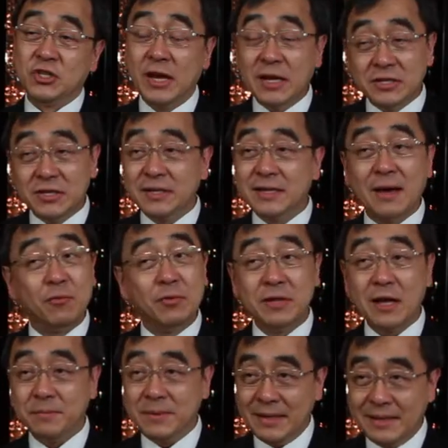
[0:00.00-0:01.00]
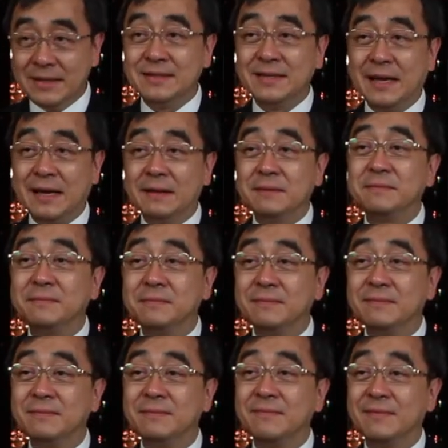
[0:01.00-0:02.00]
Changing that will not be easy,
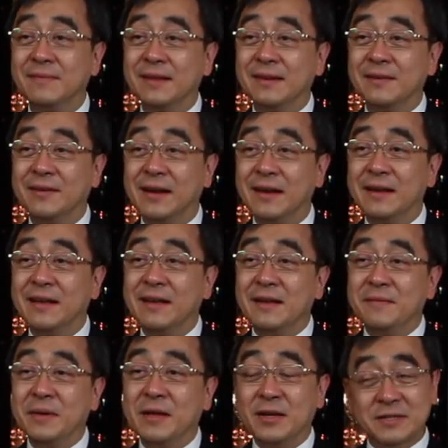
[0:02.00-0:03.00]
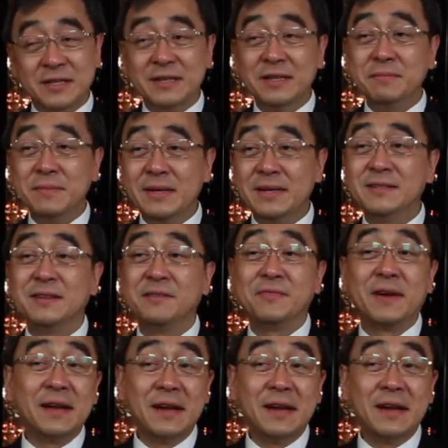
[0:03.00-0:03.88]
right? Because it means that the